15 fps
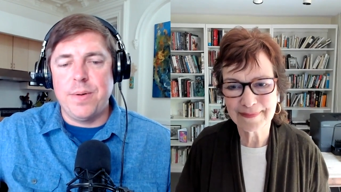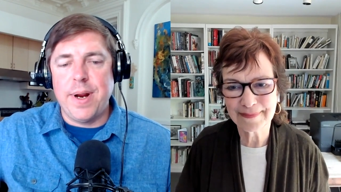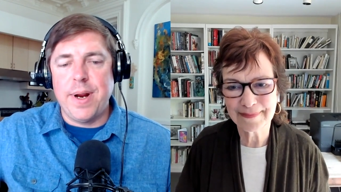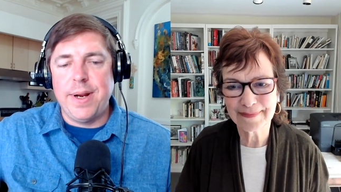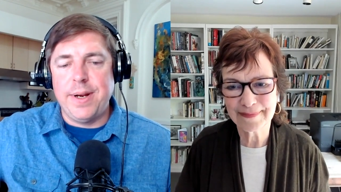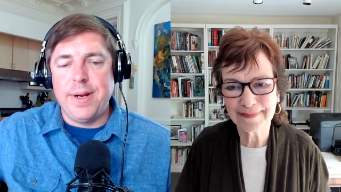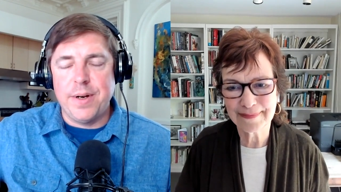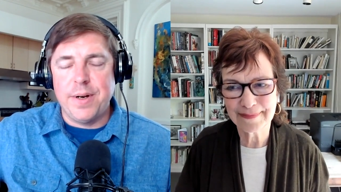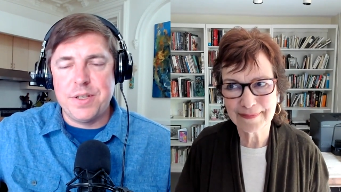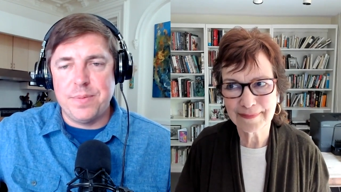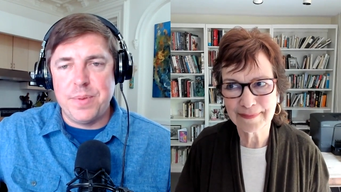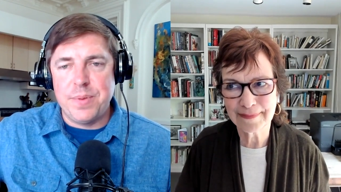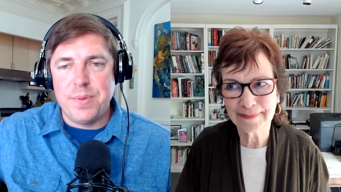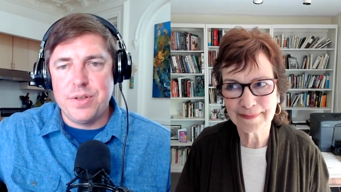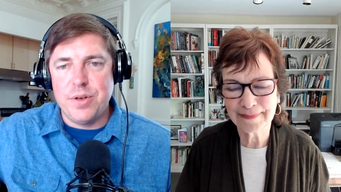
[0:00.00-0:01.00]
Speaker 1: writing
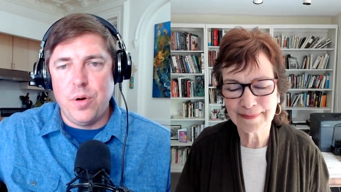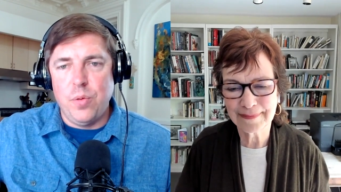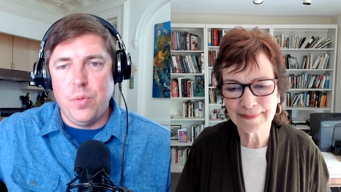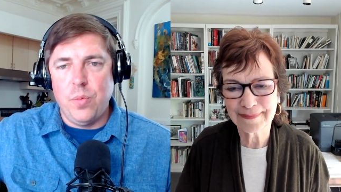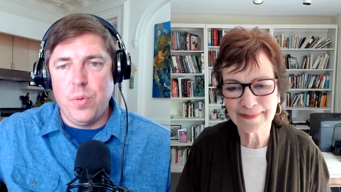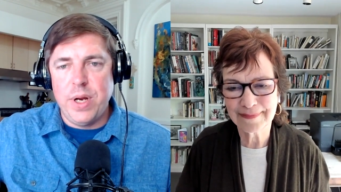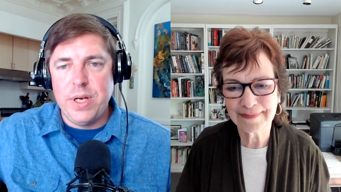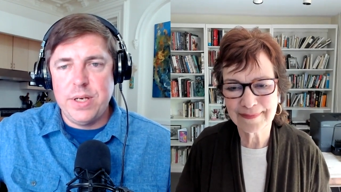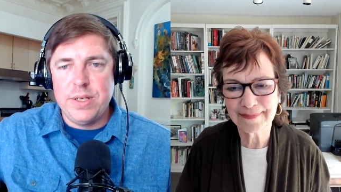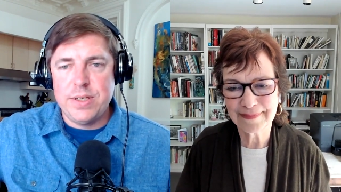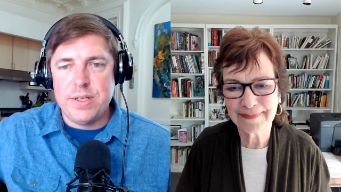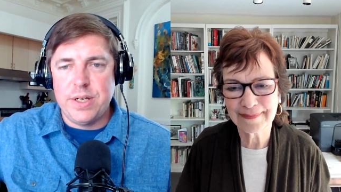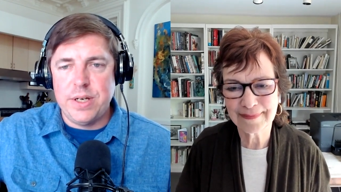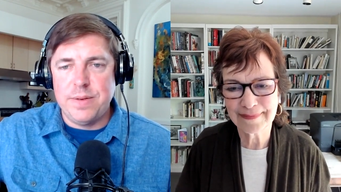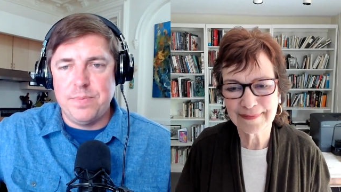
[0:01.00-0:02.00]
recipes. What
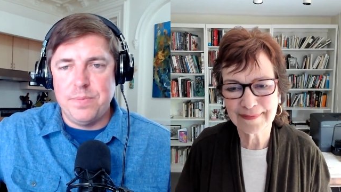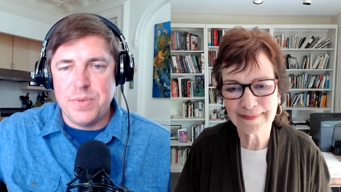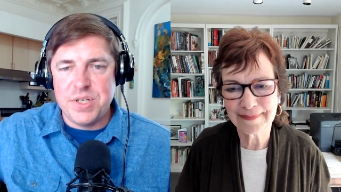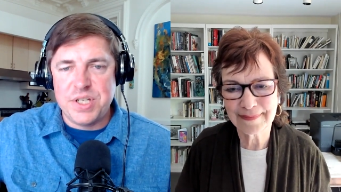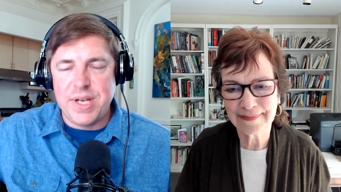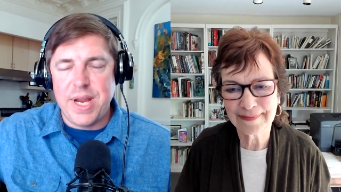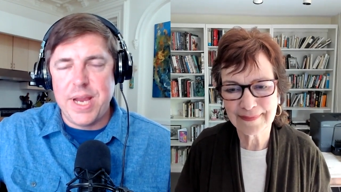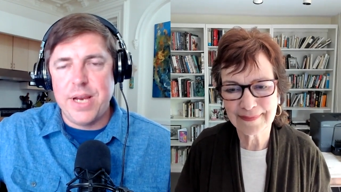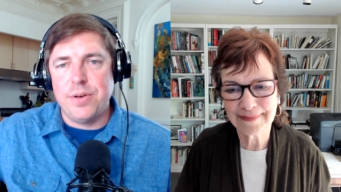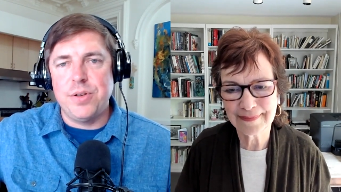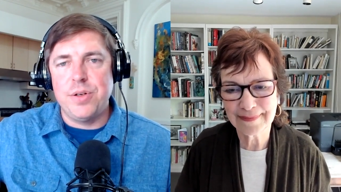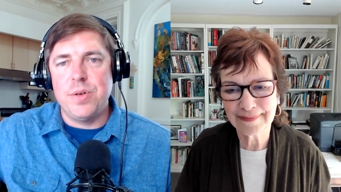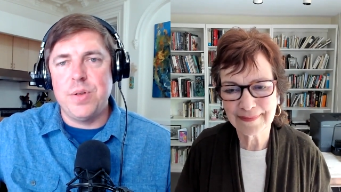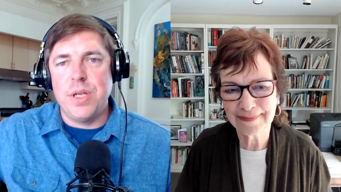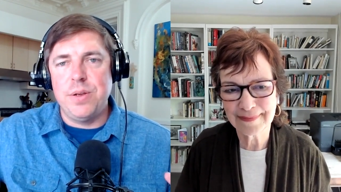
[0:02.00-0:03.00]
is a mistake or
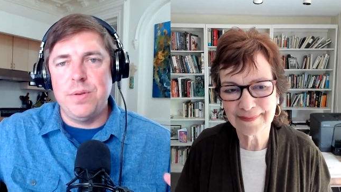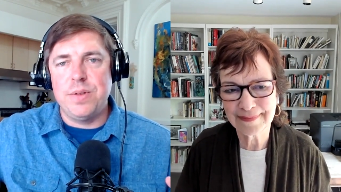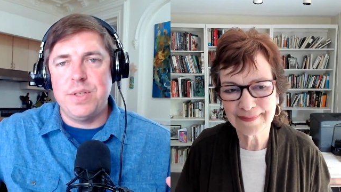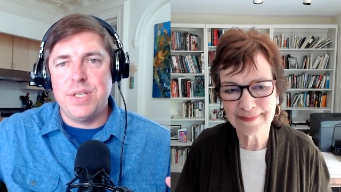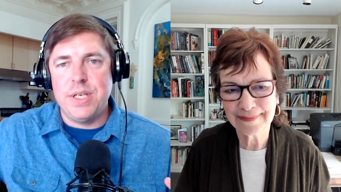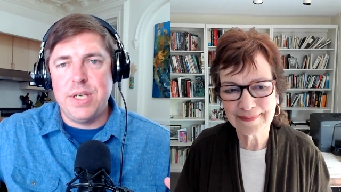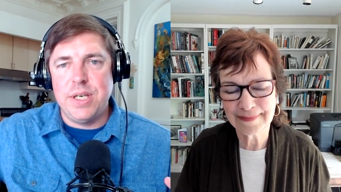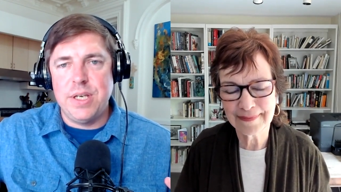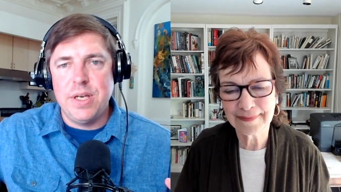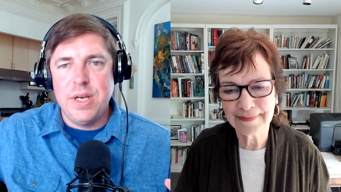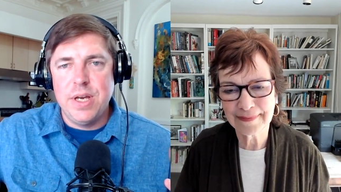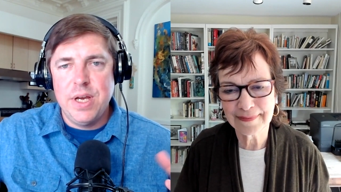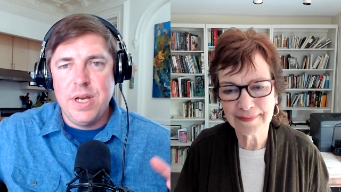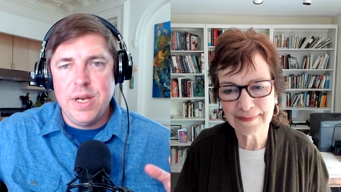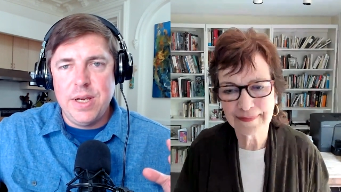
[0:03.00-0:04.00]
two that you see
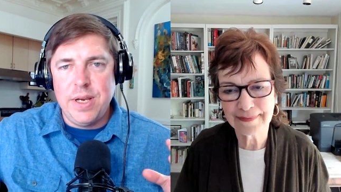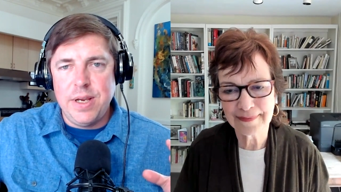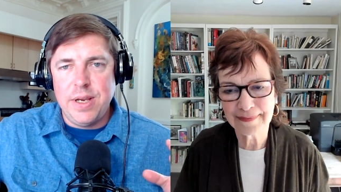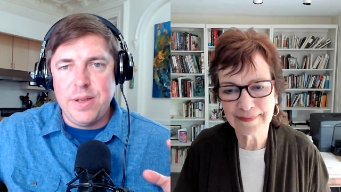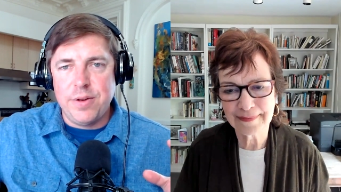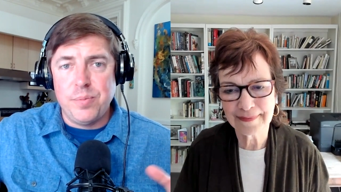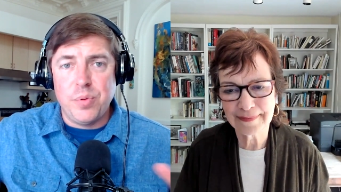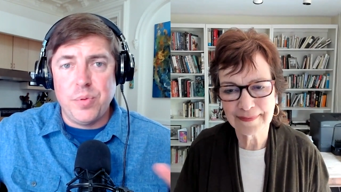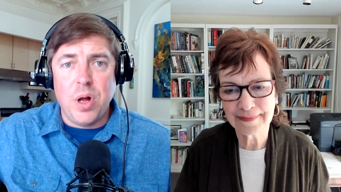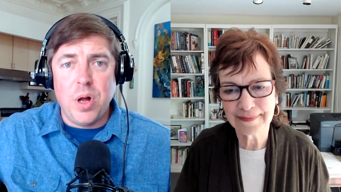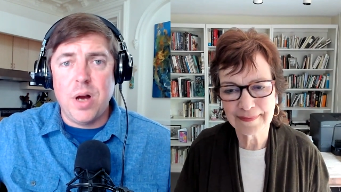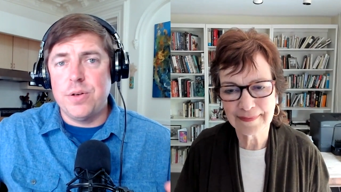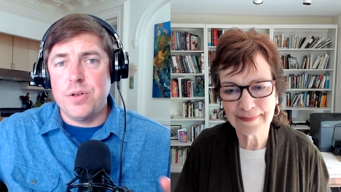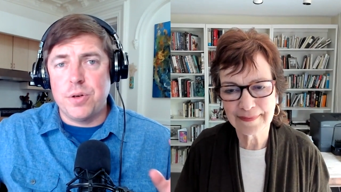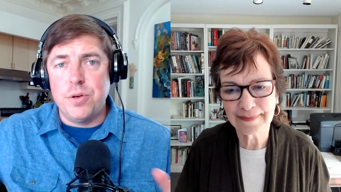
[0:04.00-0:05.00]
either
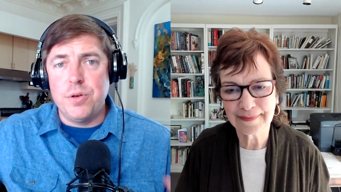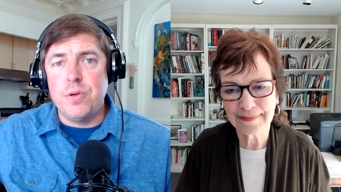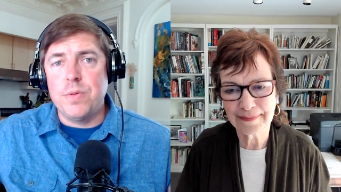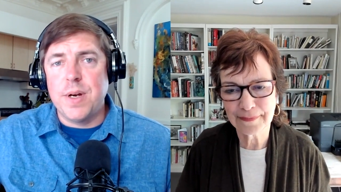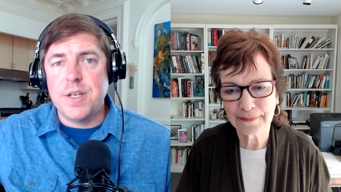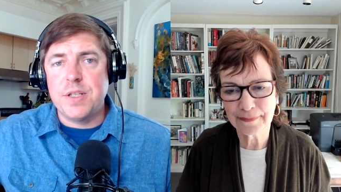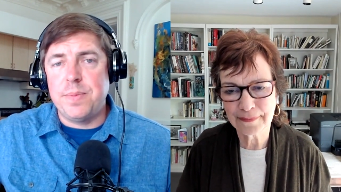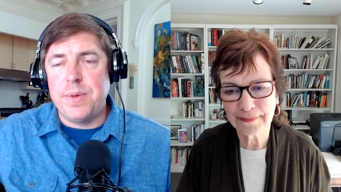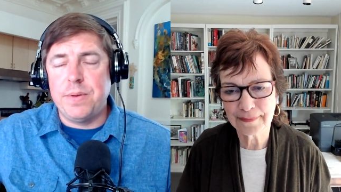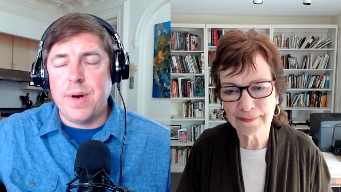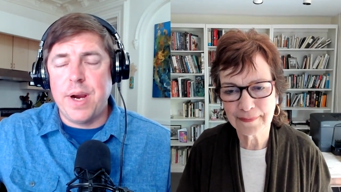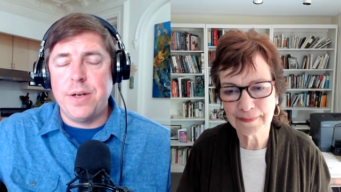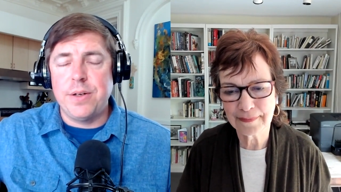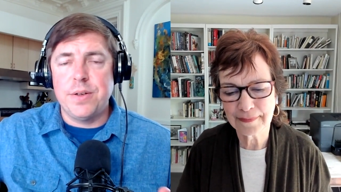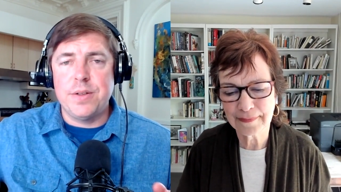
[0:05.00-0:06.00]
bloggers or new recipe
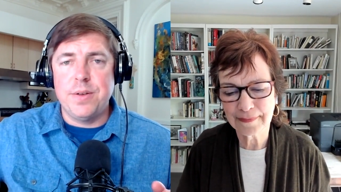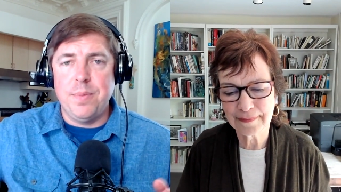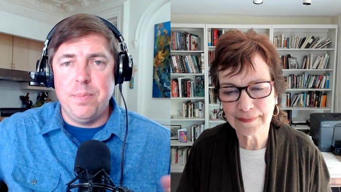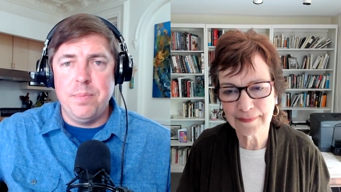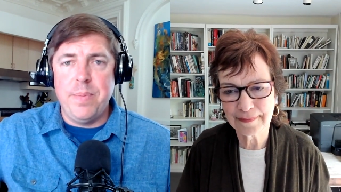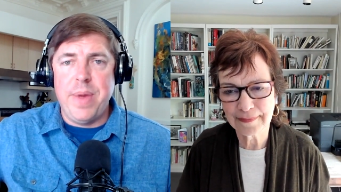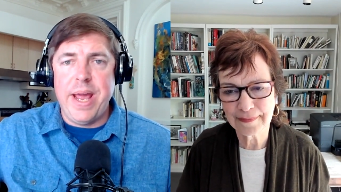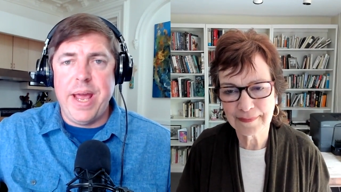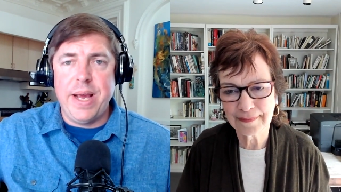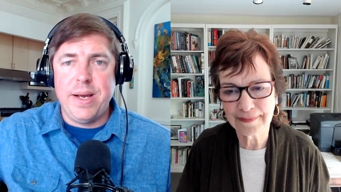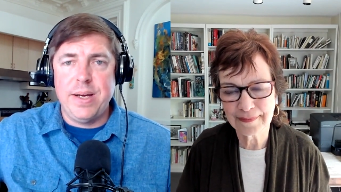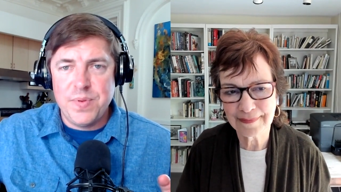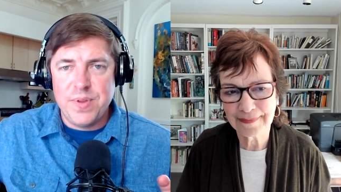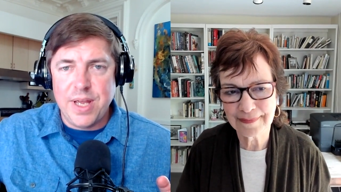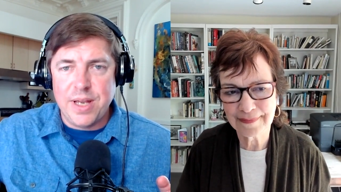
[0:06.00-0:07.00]
writers
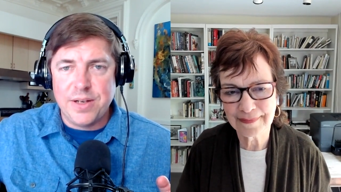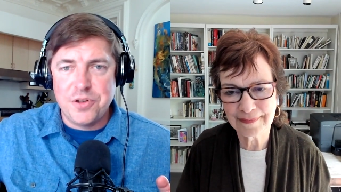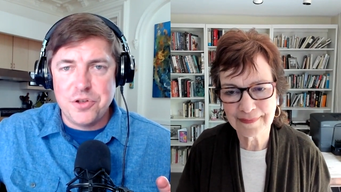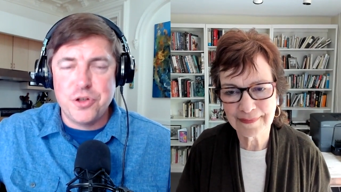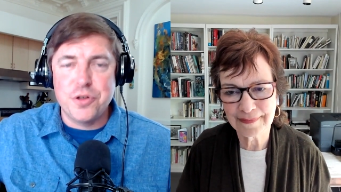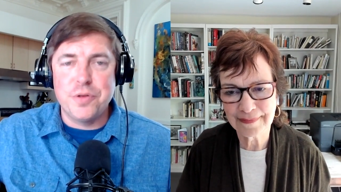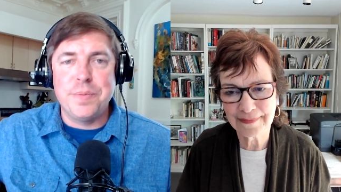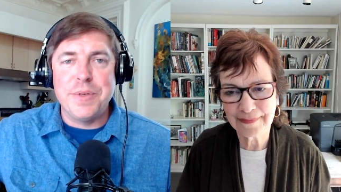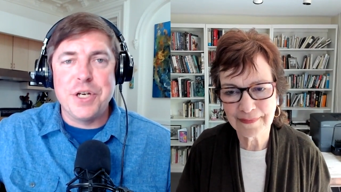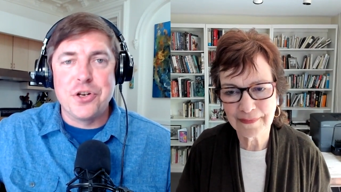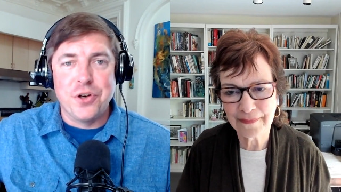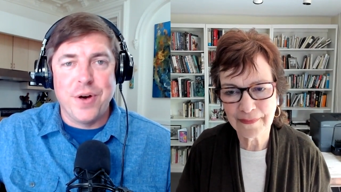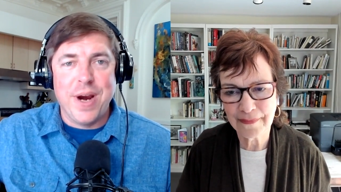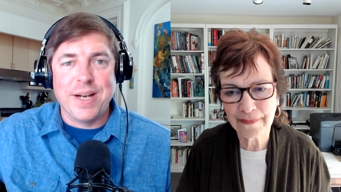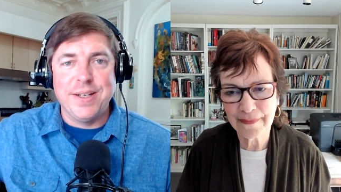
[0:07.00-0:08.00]
make that should be
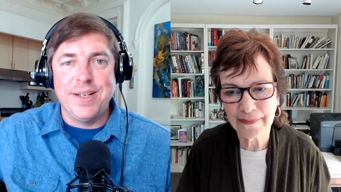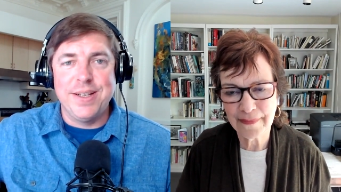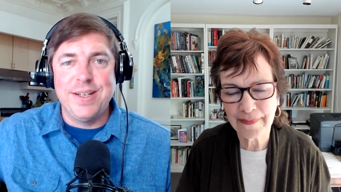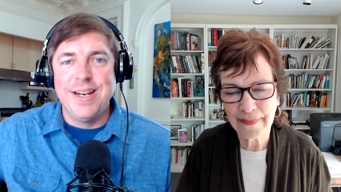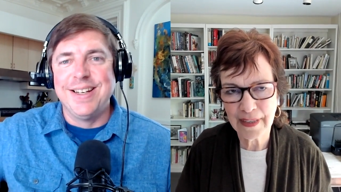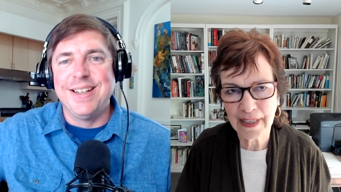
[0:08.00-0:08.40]
corrected?